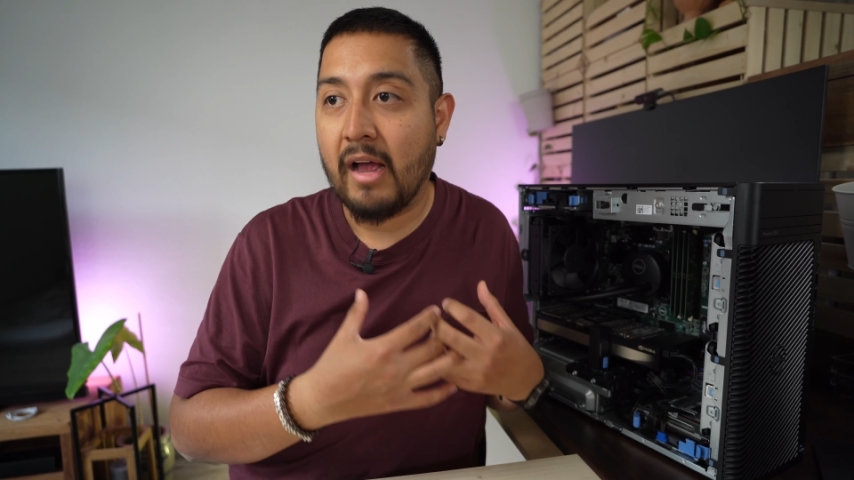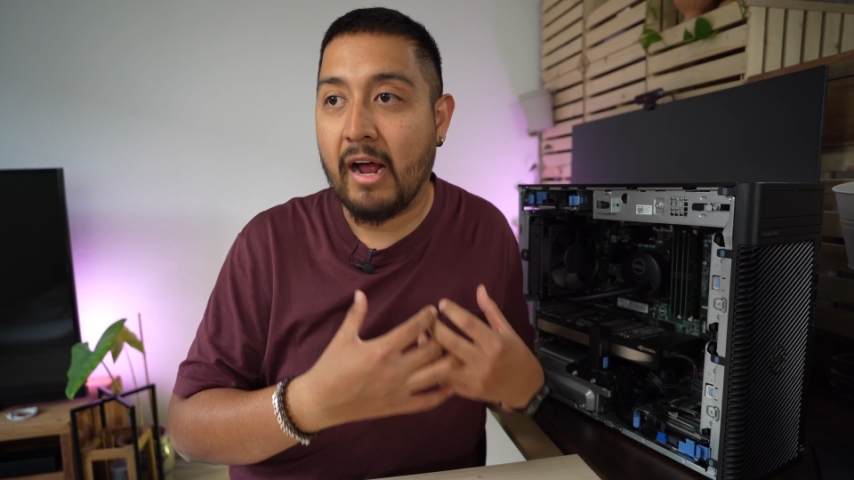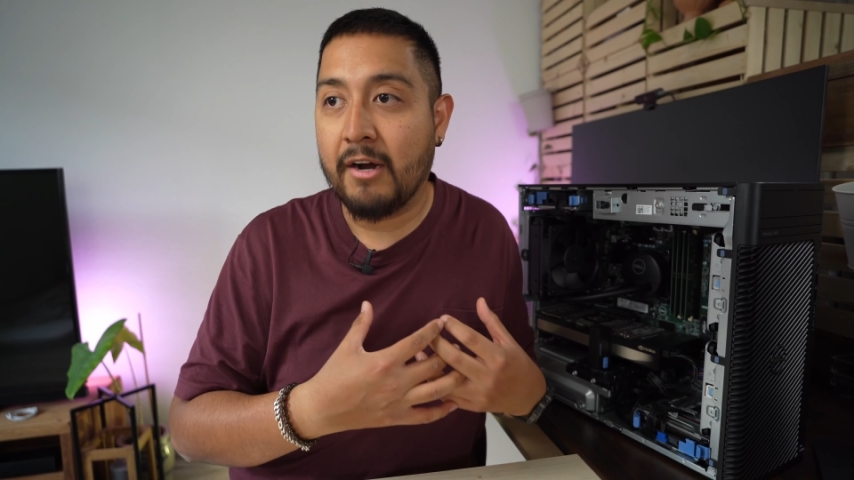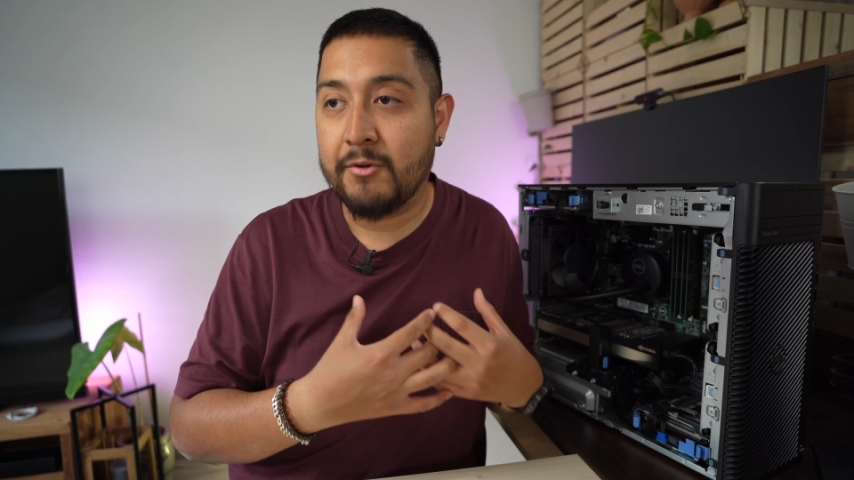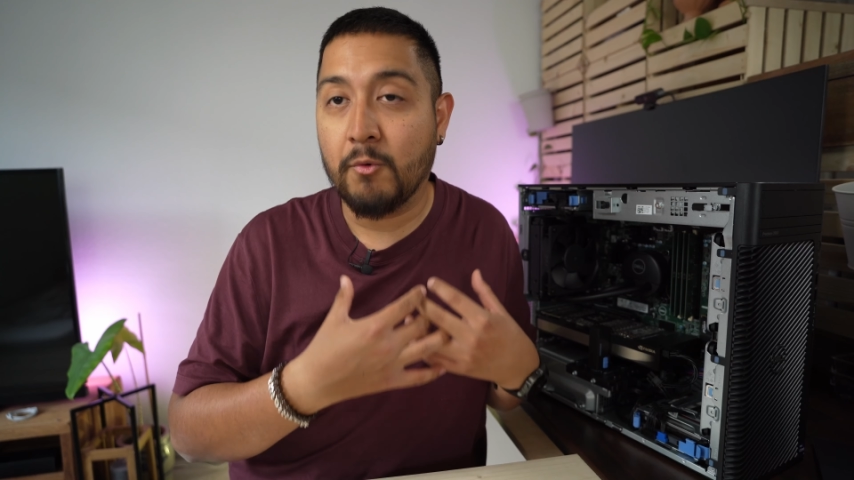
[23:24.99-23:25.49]

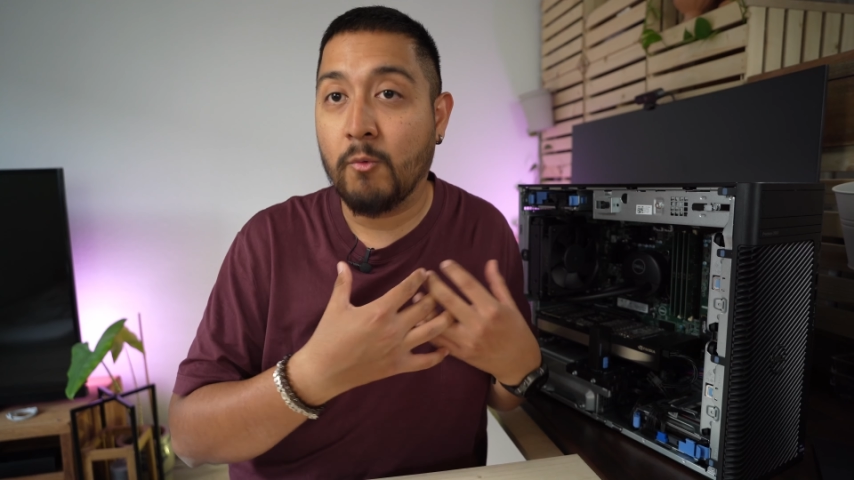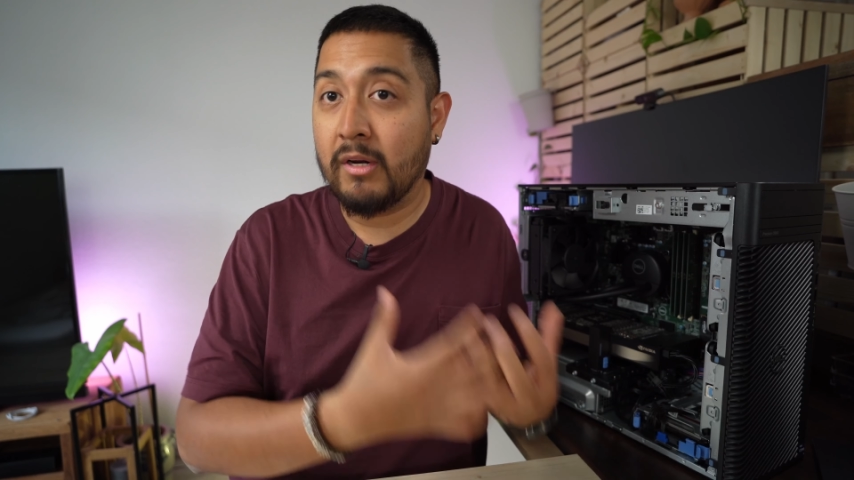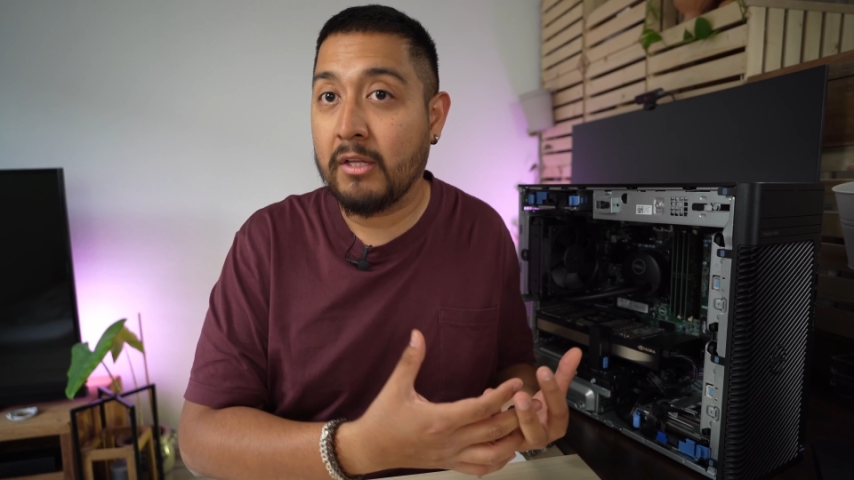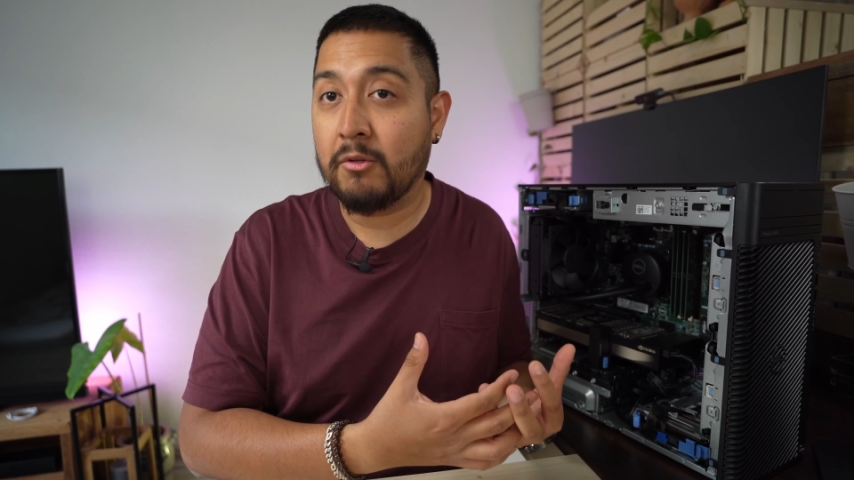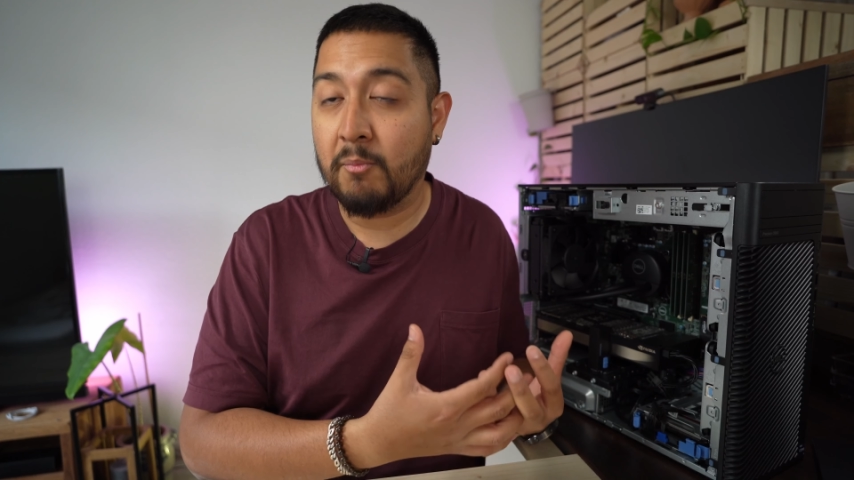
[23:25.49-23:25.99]
are
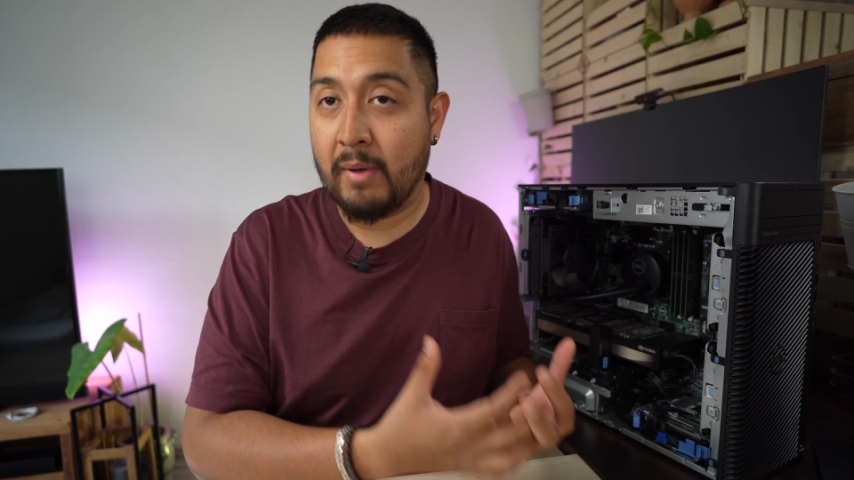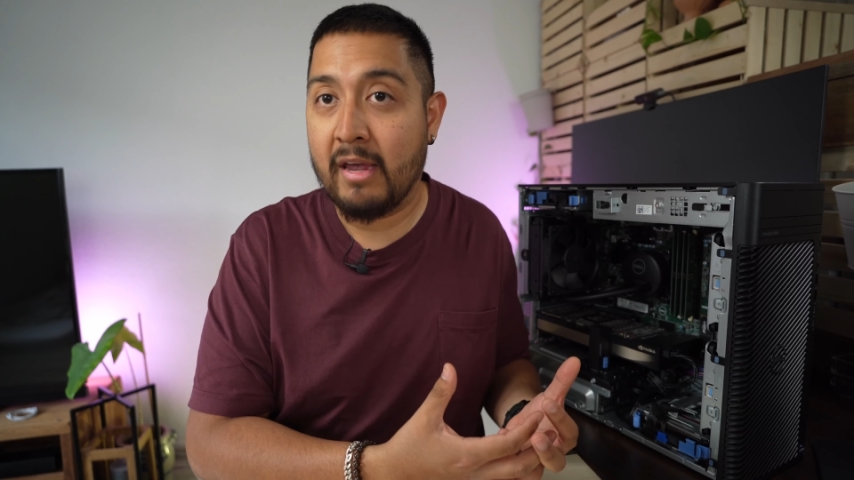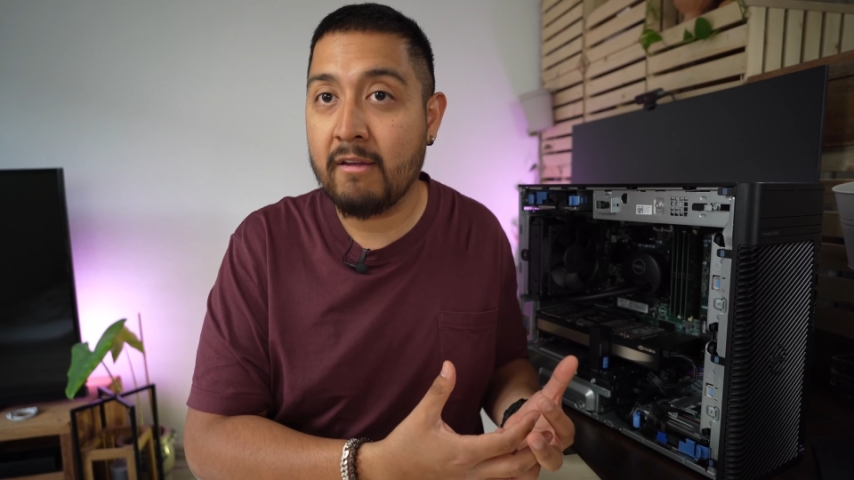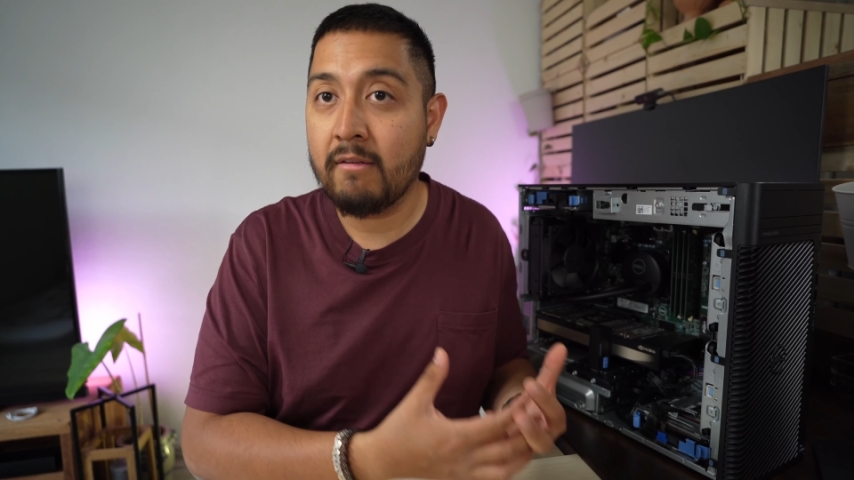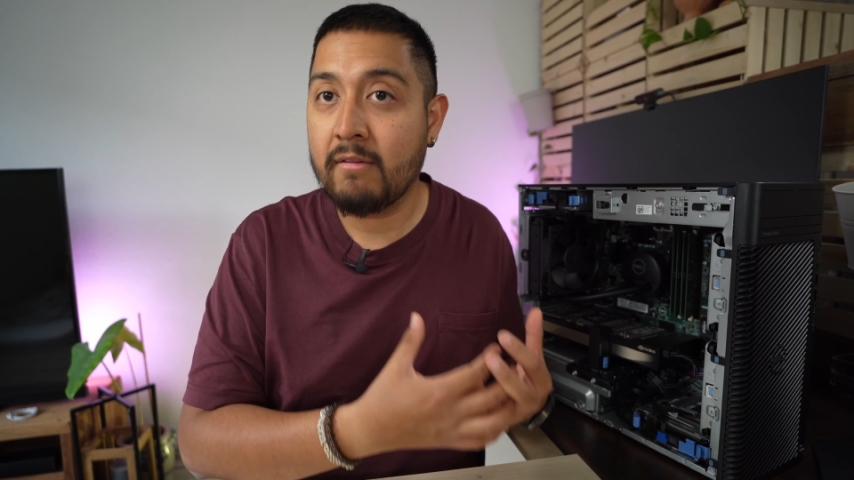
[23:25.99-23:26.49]
willing to
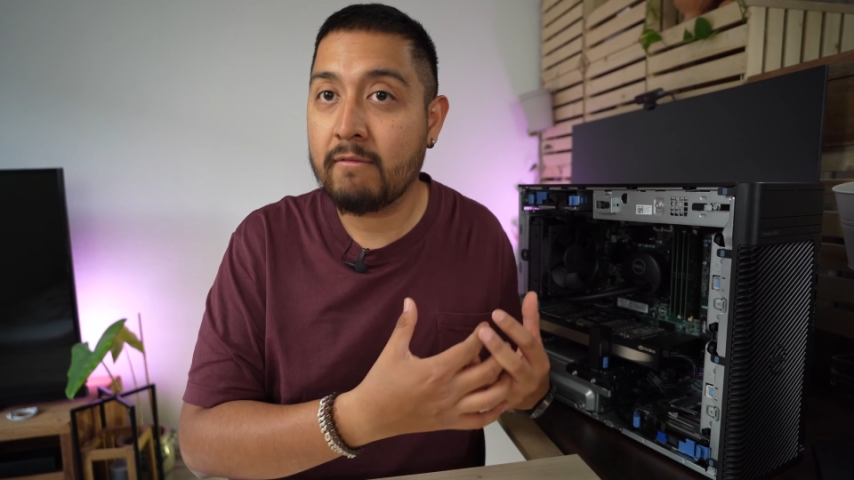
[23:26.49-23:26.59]
pay